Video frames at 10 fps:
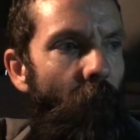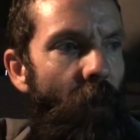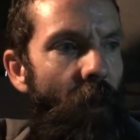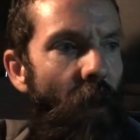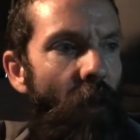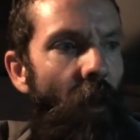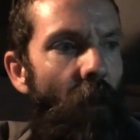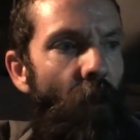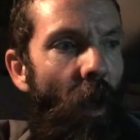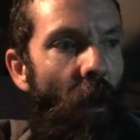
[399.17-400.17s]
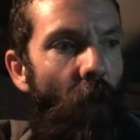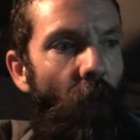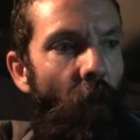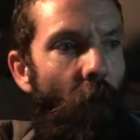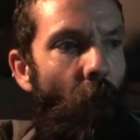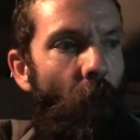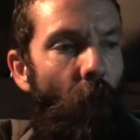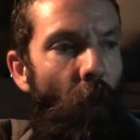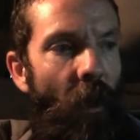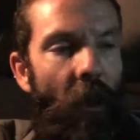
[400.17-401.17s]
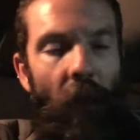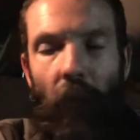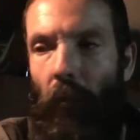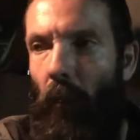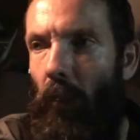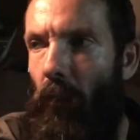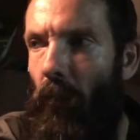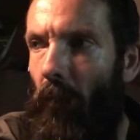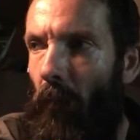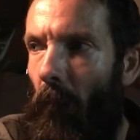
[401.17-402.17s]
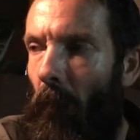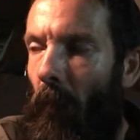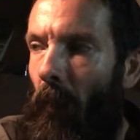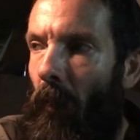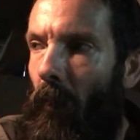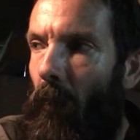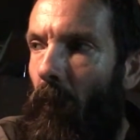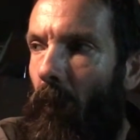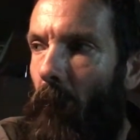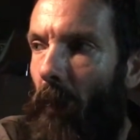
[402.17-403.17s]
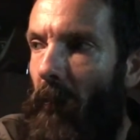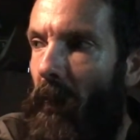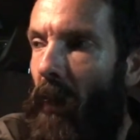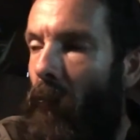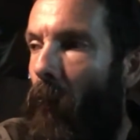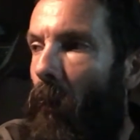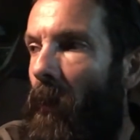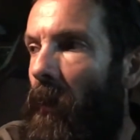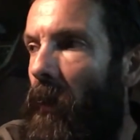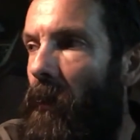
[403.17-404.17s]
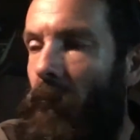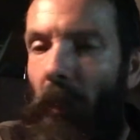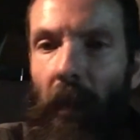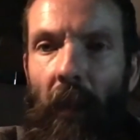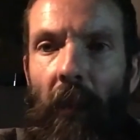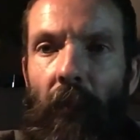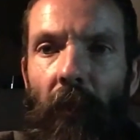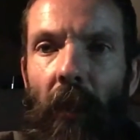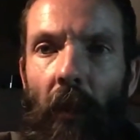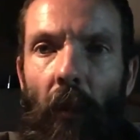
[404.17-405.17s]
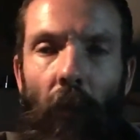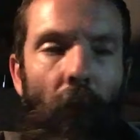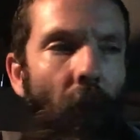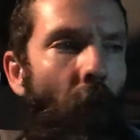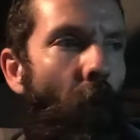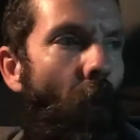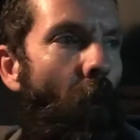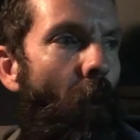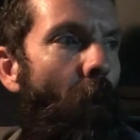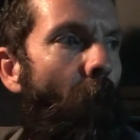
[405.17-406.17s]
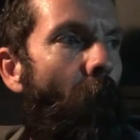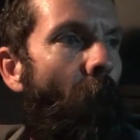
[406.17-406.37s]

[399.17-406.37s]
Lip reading: saving a child from running into the road. Maybe another moment it's making this video, or